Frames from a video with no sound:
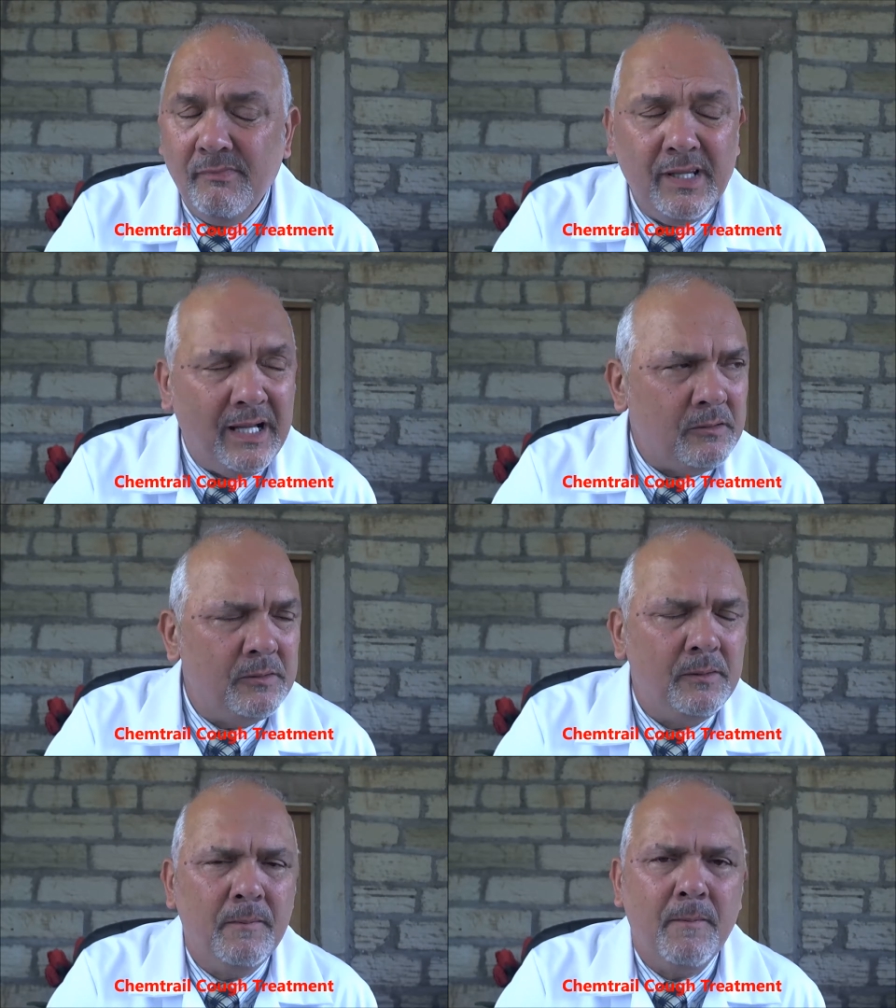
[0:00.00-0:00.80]
Now,
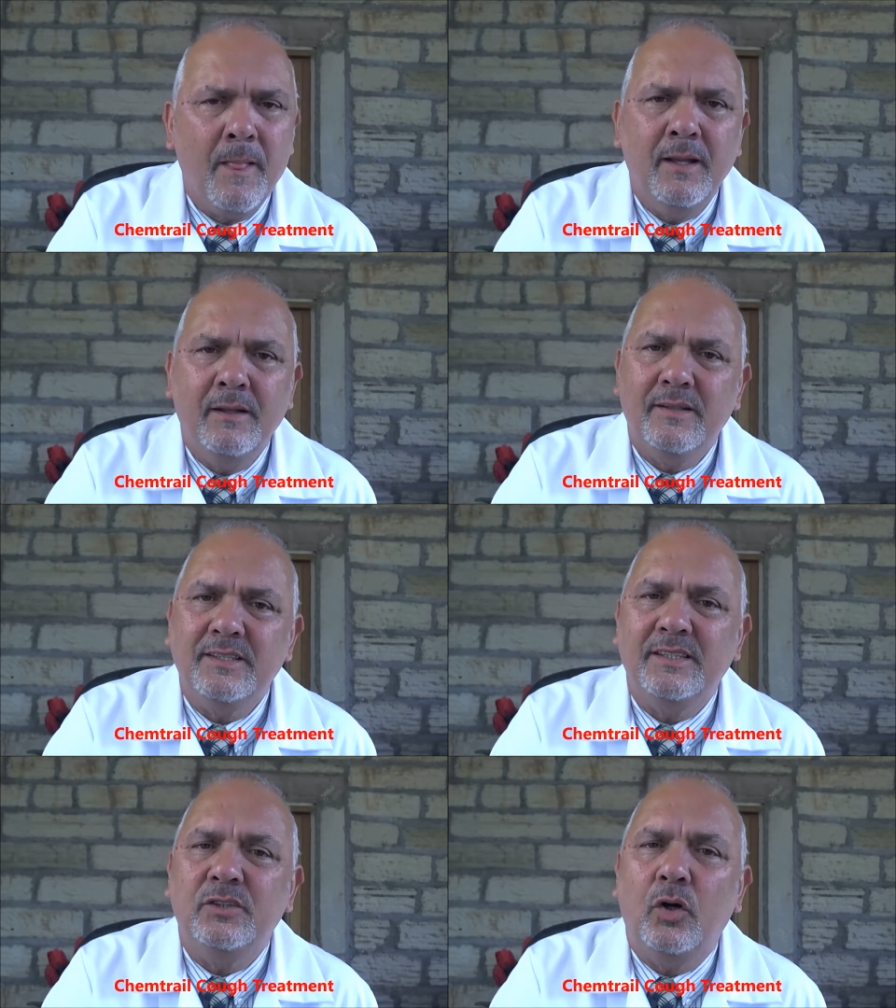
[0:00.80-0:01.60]

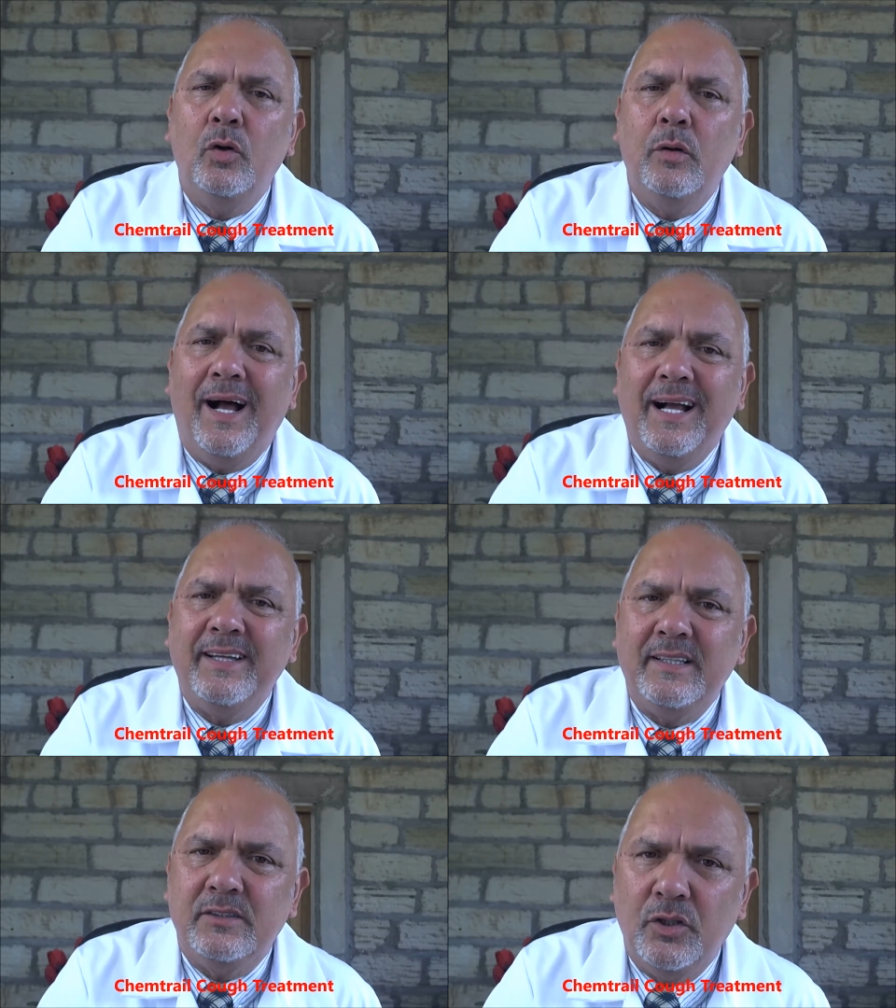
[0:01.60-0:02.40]
this is all
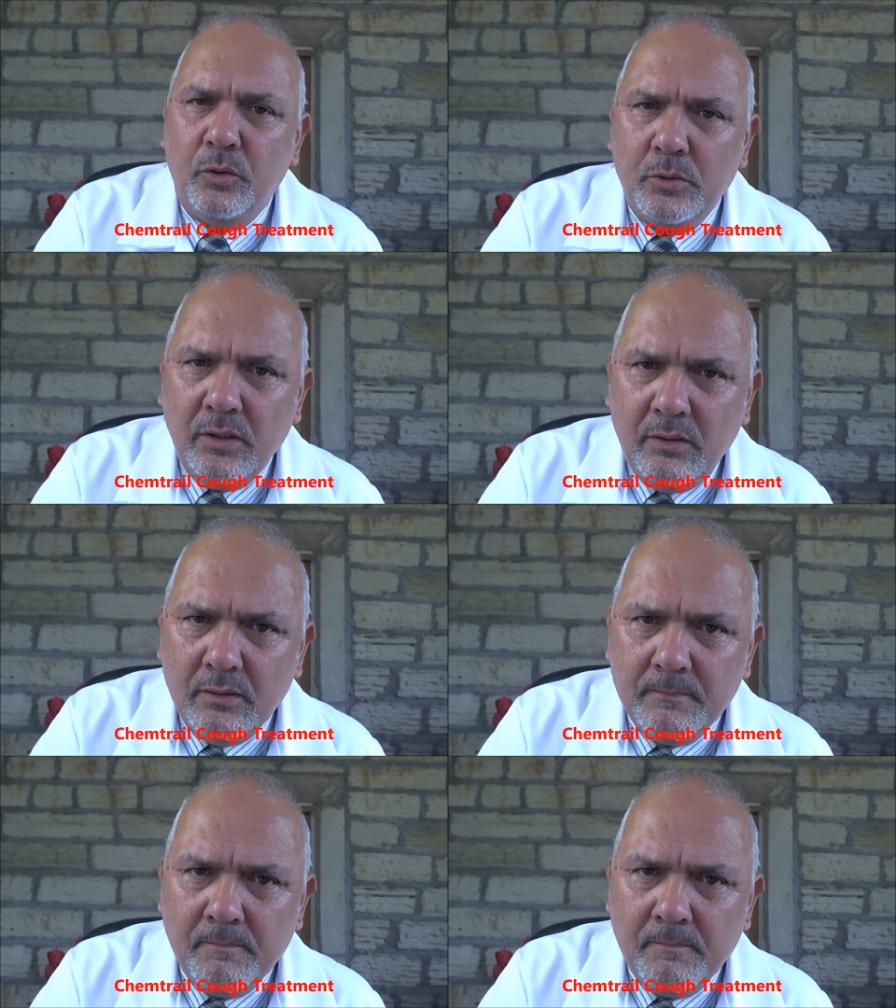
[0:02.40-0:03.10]
anecdotal.